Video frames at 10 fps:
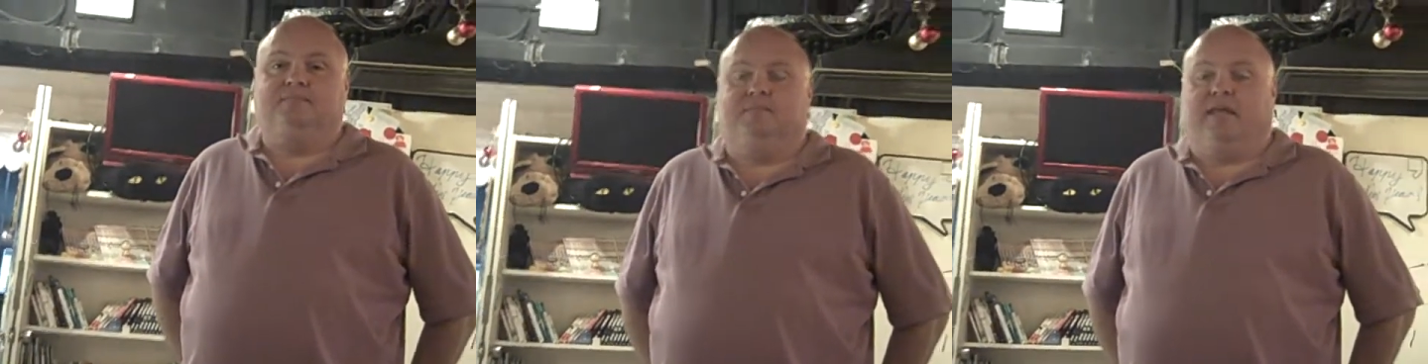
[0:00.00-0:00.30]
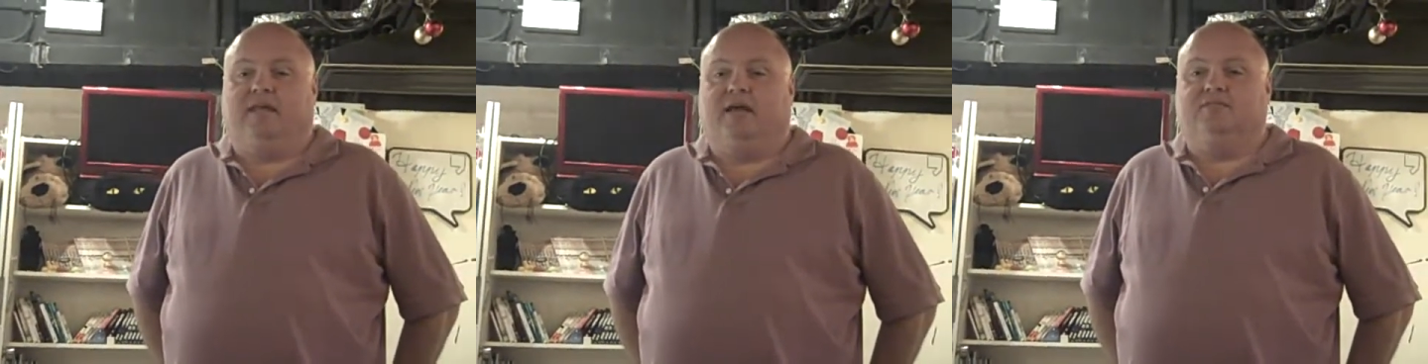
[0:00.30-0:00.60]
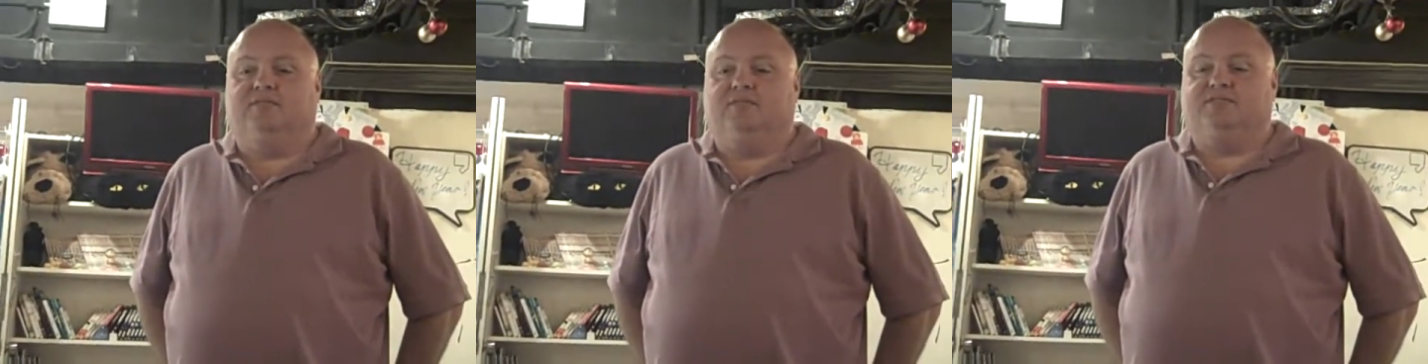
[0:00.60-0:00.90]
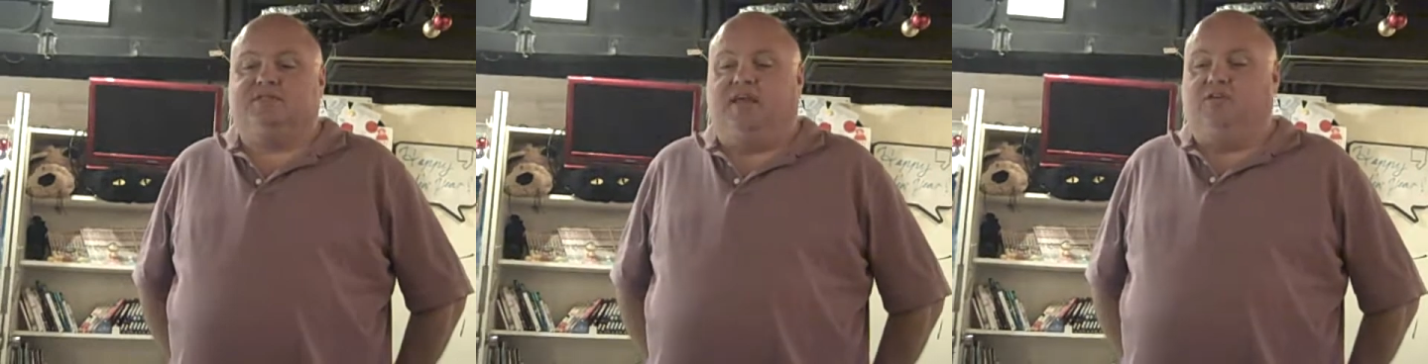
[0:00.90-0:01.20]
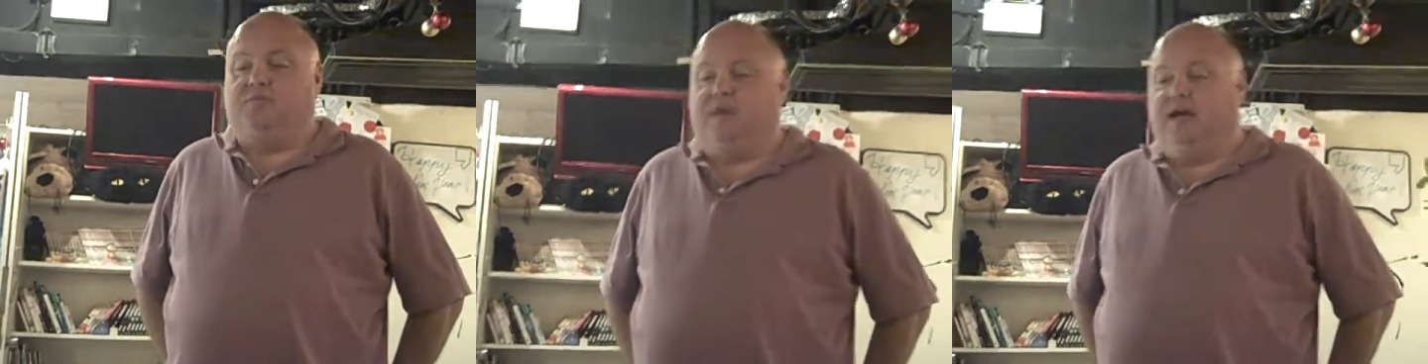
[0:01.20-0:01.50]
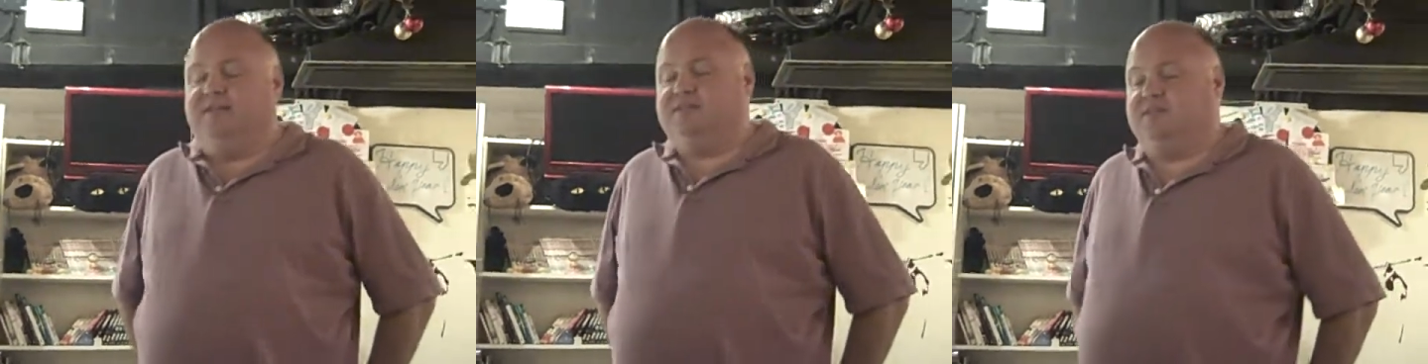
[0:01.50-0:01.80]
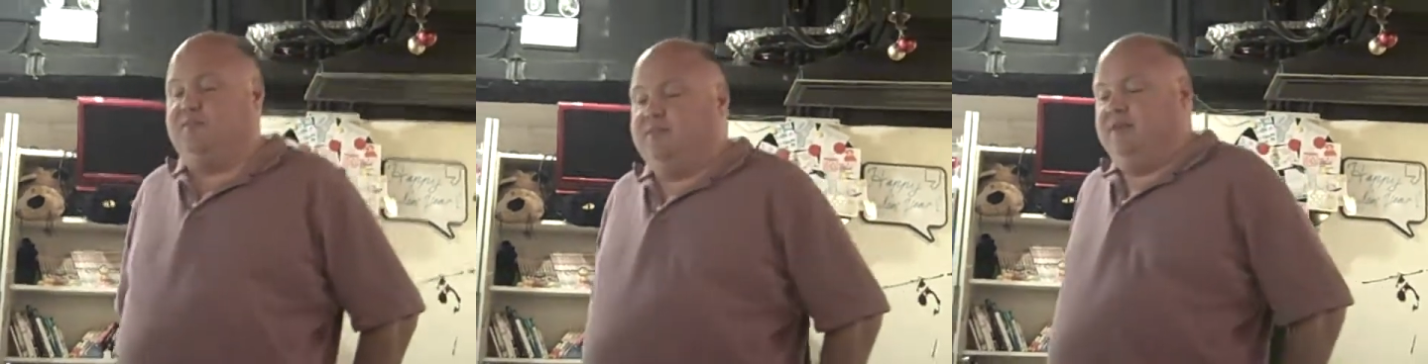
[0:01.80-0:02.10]
And I've said goodbye to some
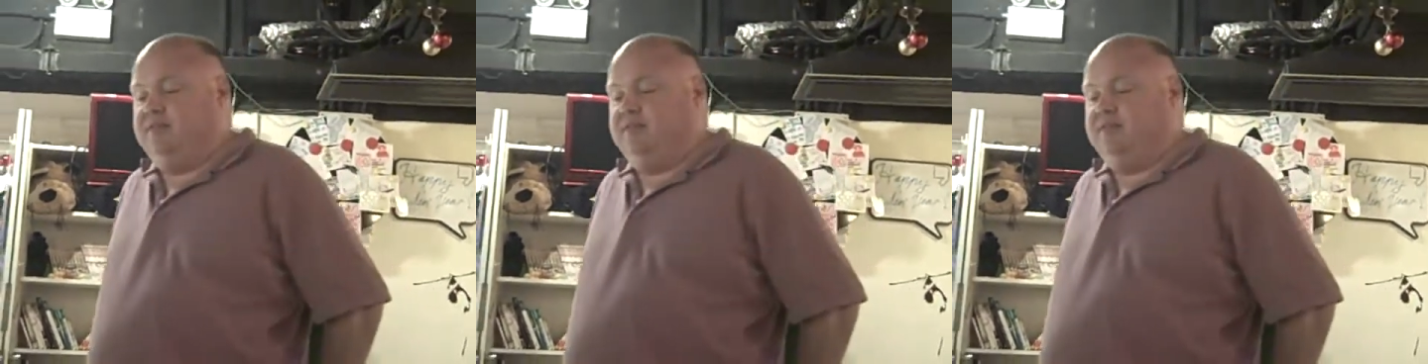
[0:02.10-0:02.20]
of my